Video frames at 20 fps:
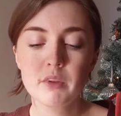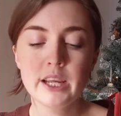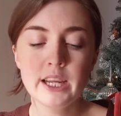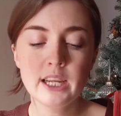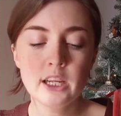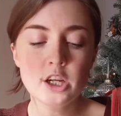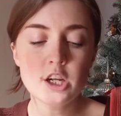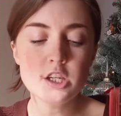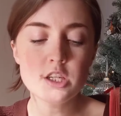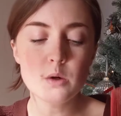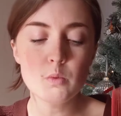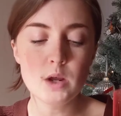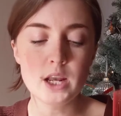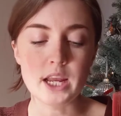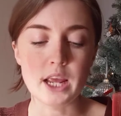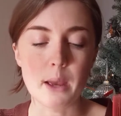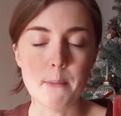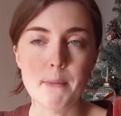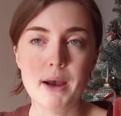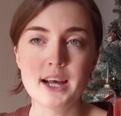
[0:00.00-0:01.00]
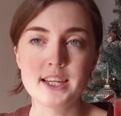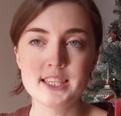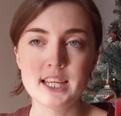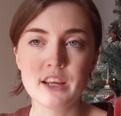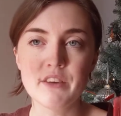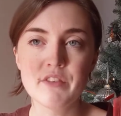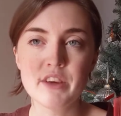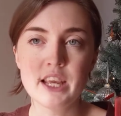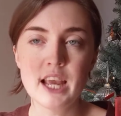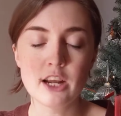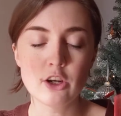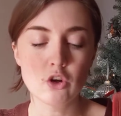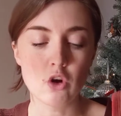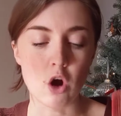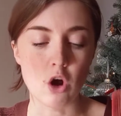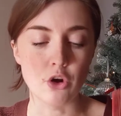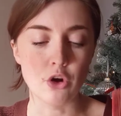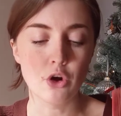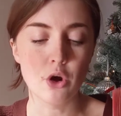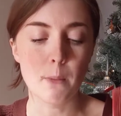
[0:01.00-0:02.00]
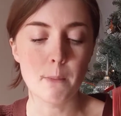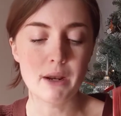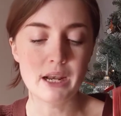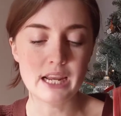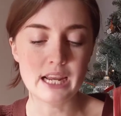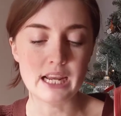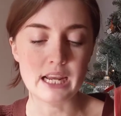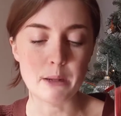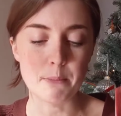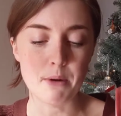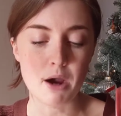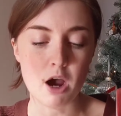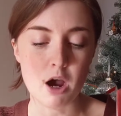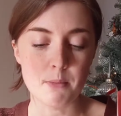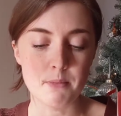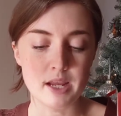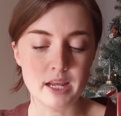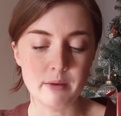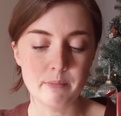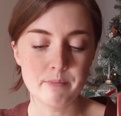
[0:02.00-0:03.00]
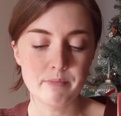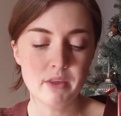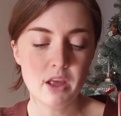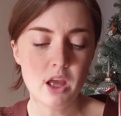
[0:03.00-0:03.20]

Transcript: He looked at William as if he had gone completely balmy.